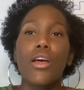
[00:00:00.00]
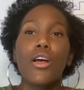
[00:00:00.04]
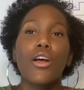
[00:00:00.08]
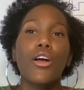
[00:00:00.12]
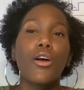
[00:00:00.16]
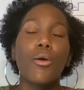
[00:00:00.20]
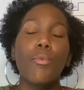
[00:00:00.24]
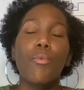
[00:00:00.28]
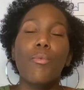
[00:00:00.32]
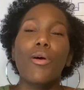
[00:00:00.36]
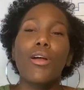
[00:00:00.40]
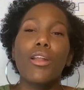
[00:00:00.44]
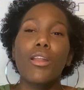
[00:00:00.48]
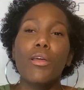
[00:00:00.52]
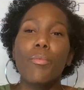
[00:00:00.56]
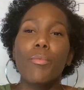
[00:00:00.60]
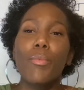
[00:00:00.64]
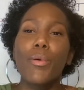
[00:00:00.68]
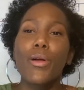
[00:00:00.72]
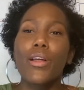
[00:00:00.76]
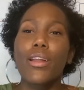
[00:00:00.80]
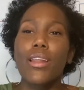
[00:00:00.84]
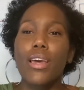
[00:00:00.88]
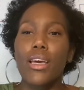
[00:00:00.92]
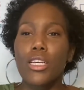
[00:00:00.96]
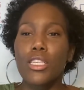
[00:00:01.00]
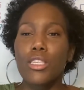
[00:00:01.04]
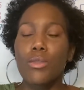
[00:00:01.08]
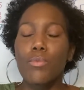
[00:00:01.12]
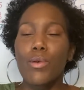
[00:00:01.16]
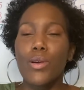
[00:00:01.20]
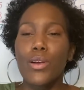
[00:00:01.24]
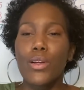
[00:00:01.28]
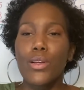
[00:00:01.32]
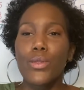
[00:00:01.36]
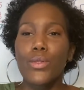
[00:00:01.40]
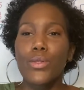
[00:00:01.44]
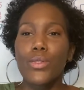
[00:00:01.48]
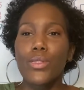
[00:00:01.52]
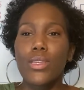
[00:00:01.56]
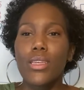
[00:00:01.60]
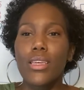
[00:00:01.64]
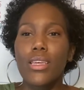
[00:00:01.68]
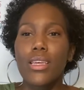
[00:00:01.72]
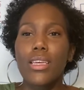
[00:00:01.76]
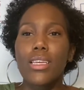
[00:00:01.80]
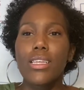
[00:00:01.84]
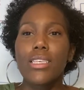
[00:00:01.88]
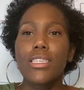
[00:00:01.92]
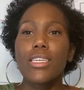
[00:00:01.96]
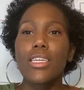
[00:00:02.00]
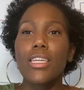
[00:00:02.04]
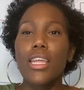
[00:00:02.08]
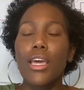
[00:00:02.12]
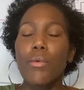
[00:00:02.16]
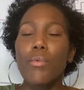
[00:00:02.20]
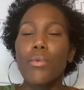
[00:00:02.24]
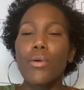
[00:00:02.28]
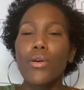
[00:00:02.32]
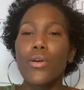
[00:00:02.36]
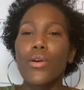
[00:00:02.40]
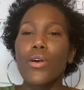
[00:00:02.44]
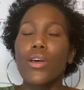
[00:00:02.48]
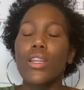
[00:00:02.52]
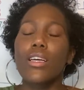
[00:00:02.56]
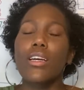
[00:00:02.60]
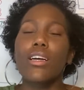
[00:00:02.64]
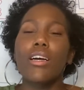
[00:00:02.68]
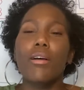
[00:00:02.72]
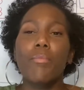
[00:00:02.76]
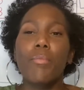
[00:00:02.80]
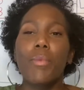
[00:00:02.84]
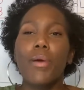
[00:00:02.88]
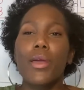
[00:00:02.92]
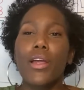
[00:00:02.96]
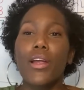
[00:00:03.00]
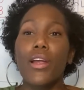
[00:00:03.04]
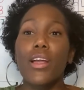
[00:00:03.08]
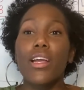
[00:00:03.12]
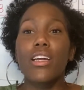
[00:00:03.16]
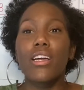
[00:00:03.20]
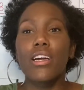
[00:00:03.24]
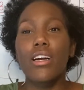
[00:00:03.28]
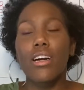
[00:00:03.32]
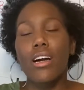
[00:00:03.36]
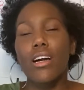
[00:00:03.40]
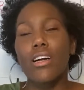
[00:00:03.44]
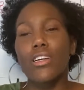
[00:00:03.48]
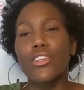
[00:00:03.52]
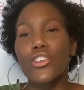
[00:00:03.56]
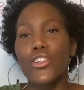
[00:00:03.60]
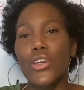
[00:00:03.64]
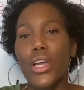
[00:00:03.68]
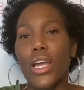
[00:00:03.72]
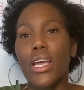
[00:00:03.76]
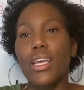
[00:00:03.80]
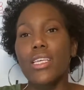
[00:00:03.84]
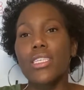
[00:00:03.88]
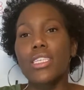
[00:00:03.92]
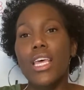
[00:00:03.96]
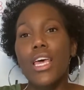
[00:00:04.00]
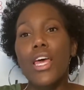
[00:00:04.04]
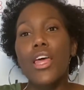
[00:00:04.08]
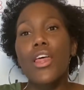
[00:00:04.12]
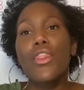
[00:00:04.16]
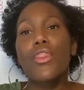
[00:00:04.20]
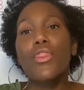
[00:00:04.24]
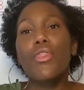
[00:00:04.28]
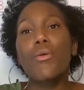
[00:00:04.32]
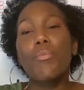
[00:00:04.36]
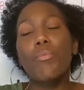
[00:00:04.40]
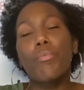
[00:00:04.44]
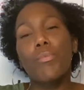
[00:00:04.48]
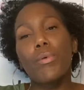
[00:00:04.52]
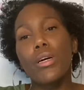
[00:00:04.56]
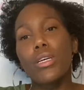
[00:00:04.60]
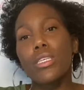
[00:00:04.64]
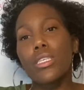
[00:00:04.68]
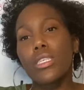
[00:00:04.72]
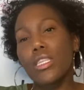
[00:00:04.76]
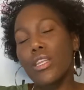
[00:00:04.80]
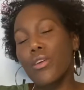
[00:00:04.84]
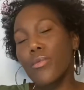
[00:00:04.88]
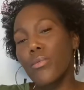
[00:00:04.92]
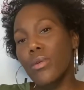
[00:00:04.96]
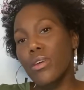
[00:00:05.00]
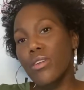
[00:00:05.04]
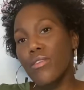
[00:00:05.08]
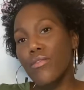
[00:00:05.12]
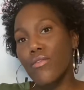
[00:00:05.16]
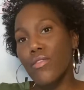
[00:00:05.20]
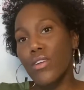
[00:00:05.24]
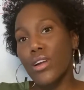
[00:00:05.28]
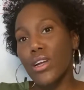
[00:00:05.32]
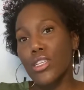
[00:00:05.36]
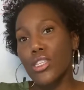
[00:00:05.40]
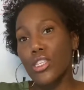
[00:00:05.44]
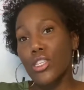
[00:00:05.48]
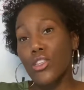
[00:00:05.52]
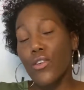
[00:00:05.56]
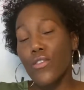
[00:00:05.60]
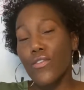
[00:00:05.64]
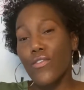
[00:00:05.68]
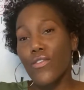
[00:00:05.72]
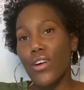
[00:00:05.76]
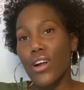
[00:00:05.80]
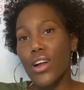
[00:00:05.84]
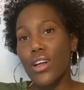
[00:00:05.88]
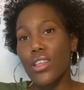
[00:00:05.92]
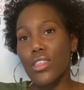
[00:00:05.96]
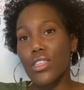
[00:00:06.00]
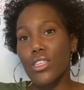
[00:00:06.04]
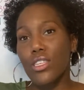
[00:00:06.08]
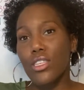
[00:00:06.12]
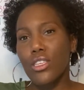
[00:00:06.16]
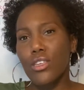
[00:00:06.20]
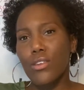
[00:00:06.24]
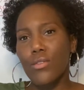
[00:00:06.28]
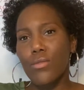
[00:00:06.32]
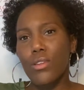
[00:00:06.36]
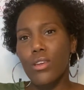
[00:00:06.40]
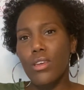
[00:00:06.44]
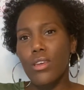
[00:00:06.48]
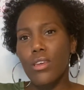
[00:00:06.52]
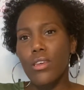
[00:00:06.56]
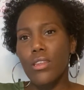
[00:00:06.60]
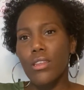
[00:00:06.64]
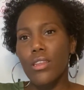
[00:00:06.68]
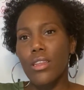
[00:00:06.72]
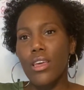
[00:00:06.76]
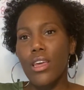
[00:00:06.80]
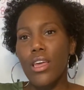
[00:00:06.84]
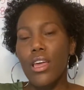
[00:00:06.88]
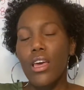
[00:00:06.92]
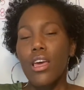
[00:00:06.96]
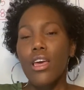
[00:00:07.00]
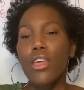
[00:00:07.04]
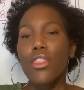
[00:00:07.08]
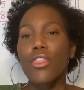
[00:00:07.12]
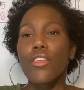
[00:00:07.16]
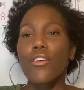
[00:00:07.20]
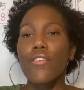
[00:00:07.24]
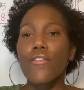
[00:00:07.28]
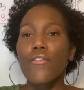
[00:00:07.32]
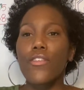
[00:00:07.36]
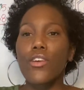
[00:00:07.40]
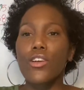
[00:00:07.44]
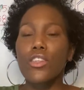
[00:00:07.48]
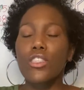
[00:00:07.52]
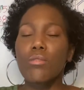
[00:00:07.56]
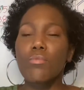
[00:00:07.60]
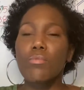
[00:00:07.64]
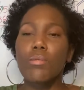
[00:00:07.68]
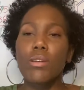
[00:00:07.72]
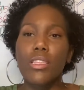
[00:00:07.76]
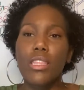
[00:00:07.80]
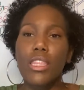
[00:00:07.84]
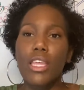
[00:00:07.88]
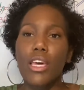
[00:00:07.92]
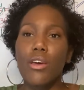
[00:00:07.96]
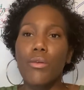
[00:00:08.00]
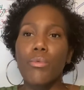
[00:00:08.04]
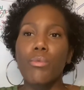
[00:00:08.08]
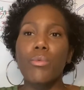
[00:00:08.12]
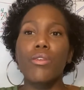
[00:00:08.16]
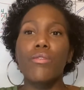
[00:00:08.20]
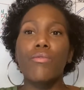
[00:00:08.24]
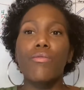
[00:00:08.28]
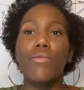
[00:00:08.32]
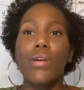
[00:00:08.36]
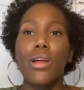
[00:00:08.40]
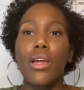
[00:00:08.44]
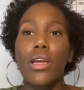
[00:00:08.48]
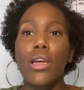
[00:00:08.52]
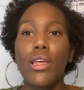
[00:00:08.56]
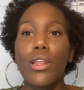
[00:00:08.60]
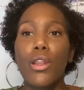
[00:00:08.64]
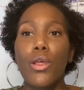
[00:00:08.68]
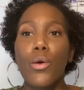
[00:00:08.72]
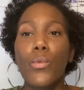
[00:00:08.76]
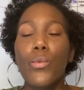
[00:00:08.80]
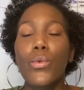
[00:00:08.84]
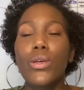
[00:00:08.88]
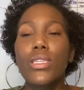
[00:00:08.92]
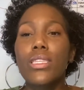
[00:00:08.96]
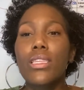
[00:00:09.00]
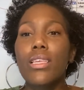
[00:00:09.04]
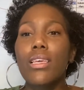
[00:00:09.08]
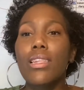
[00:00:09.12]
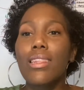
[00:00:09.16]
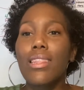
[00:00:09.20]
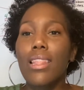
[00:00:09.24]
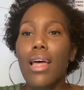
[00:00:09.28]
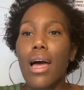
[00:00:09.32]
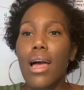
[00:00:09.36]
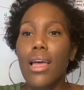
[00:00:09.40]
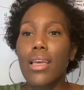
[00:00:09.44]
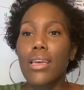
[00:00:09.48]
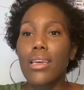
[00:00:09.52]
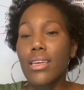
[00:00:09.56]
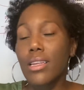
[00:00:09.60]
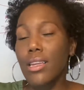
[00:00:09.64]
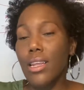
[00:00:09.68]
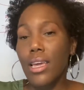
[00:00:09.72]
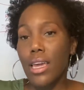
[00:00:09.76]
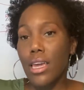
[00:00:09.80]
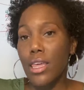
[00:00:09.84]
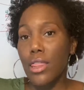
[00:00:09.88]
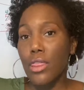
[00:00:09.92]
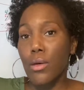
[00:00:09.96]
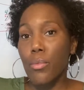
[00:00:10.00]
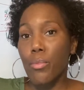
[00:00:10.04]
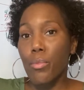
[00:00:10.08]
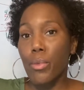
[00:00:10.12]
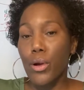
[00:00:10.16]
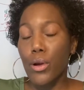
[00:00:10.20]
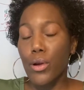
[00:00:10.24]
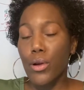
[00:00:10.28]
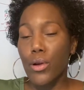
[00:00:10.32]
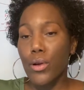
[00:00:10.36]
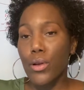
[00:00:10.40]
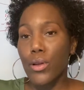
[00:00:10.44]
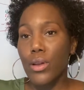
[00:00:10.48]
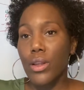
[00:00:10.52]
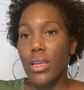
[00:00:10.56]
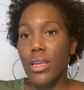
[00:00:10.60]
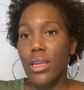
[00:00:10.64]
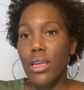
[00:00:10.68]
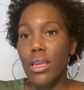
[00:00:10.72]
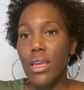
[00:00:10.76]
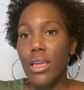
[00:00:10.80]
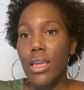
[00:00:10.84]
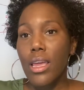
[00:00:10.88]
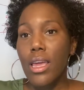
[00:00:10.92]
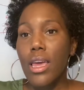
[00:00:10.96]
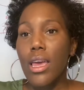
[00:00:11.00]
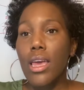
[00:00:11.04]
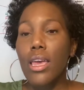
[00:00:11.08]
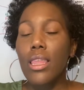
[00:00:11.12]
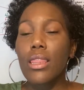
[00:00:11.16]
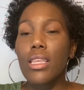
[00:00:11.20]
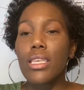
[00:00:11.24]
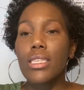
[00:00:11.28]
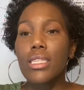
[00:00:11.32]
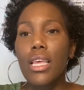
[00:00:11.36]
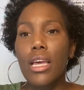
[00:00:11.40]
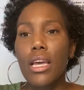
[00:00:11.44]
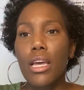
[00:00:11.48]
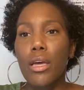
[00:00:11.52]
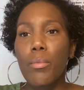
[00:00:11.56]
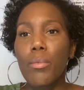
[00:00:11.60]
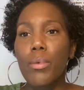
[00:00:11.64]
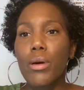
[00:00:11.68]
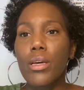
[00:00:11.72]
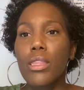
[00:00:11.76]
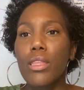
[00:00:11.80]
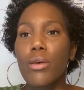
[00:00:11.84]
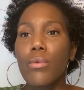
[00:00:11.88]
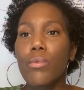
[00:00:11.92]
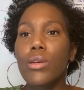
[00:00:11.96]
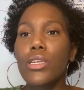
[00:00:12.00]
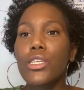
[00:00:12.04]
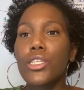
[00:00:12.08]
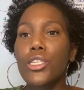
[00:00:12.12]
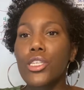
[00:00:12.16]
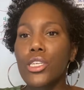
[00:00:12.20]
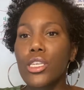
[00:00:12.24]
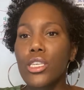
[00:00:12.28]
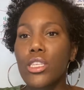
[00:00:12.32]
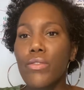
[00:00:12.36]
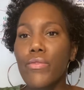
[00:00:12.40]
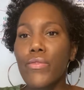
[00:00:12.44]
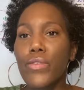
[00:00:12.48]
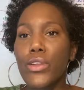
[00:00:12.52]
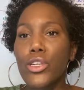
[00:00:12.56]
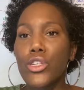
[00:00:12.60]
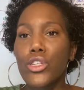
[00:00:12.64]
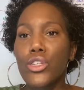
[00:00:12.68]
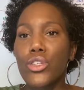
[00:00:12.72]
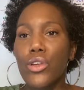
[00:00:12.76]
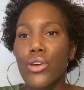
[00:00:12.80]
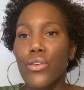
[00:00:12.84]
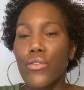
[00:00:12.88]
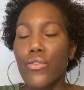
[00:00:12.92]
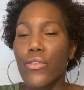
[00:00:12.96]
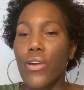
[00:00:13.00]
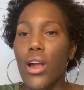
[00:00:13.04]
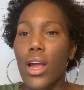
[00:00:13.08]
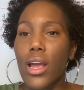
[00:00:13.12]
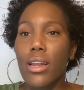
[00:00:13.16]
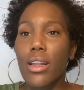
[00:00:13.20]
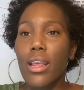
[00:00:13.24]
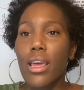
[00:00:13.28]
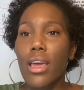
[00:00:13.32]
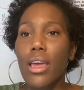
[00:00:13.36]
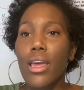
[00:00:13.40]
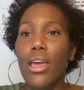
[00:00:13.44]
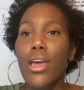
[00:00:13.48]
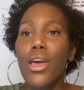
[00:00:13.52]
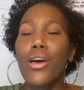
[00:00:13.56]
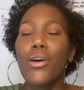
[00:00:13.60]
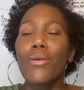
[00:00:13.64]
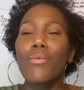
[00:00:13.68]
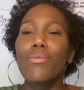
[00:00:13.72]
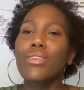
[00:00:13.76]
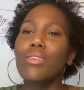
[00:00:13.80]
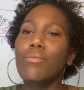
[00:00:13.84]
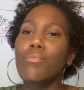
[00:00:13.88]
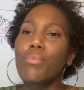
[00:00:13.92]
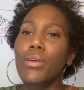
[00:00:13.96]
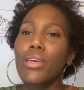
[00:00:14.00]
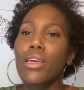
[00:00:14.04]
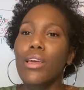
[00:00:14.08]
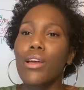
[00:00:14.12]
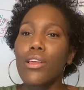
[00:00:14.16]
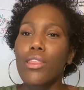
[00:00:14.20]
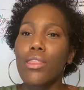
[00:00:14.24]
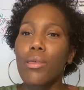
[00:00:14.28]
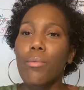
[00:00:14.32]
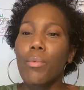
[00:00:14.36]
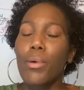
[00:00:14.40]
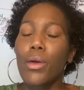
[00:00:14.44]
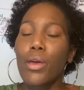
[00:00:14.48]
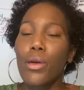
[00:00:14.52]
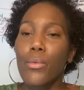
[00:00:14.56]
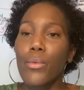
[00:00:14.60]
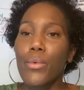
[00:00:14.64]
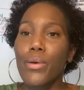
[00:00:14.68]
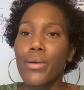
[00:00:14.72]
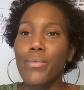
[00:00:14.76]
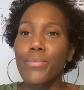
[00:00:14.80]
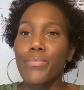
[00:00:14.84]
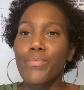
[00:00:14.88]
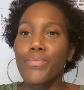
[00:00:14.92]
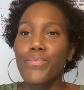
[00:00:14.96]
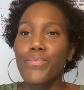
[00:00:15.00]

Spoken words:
Good morning, bird experts. Today we're going to compare and contrast the books that we've read so far in this unit. The first book that we read was The Lion and the Bird. And the second book that we just finished on Friday was Pierre the Penguin.